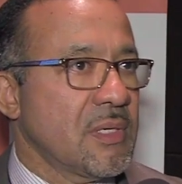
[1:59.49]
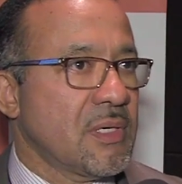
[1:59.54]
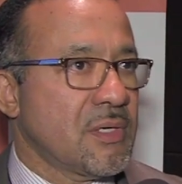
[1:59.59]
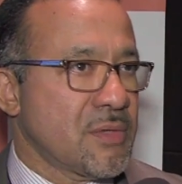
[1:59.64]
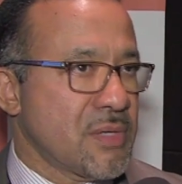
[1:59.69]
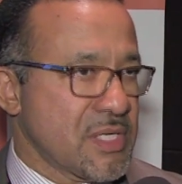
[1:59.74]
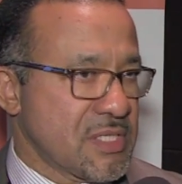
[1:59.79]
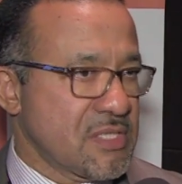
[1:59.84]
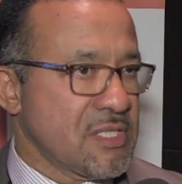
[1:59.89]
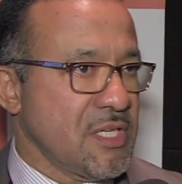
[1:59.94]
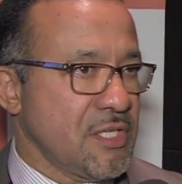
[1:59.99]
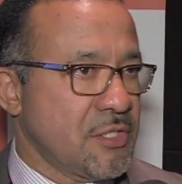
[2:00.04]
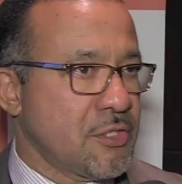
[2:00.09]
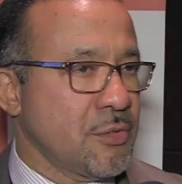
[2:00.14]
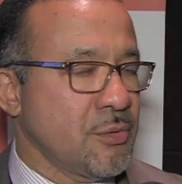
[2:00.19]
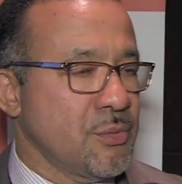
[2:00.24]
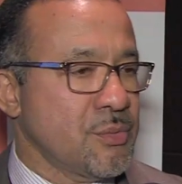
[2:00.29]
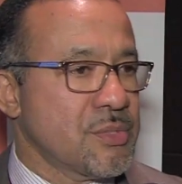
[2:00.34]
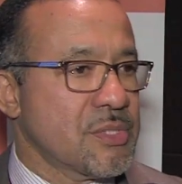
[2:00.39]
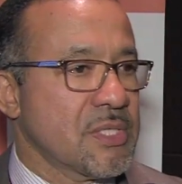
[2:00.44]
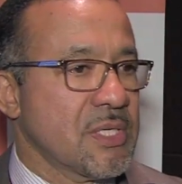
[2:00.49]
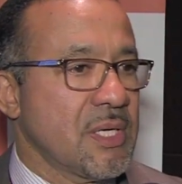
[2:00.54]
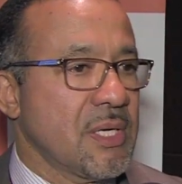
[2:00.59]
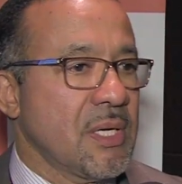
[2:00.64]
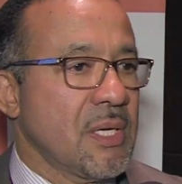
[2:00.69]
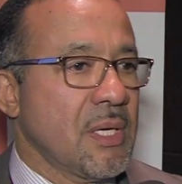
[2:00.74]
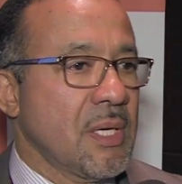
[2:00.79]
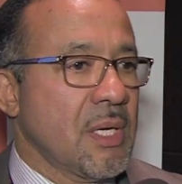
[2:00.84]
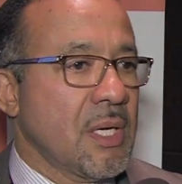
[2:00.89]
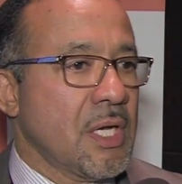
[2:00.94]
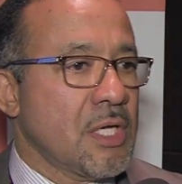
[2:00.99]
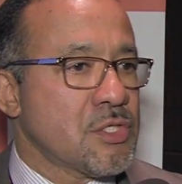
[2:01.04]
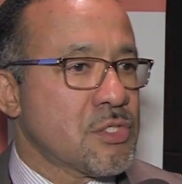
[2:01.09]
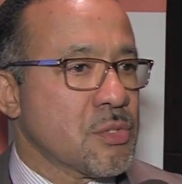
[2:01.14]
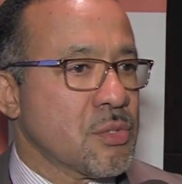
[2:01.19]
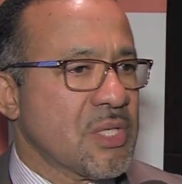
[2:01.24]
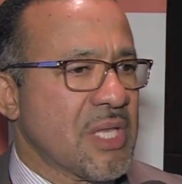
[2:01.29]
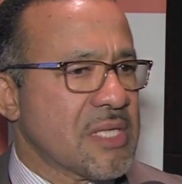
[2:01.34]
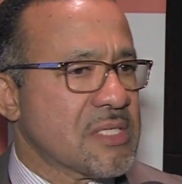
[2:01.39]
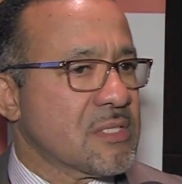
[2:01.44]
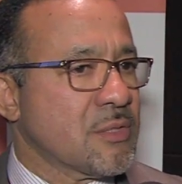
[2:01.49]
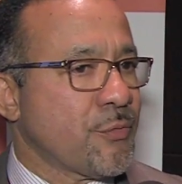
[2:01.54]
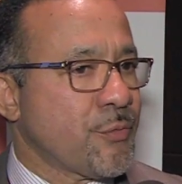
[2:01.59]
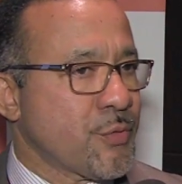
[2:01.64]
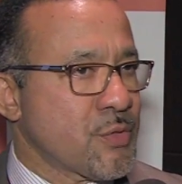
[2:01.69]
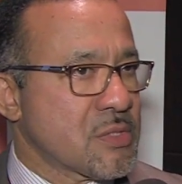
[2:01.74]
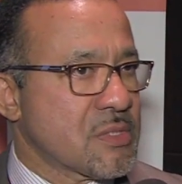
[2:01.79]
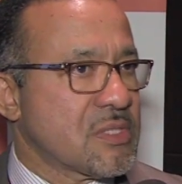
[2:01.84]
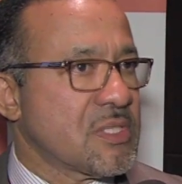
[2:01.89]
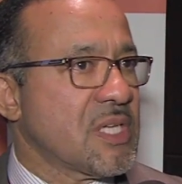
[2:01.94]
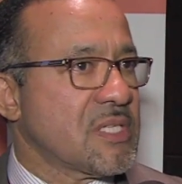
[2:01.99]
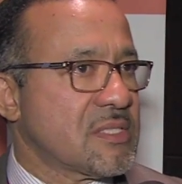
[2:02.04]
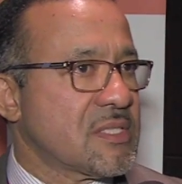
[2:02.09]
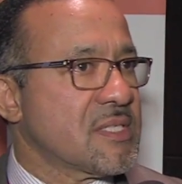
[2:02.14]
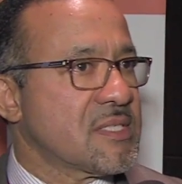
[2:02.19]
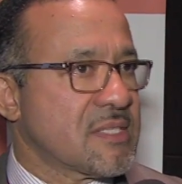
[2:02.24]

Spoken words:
or as they choose. And so that's the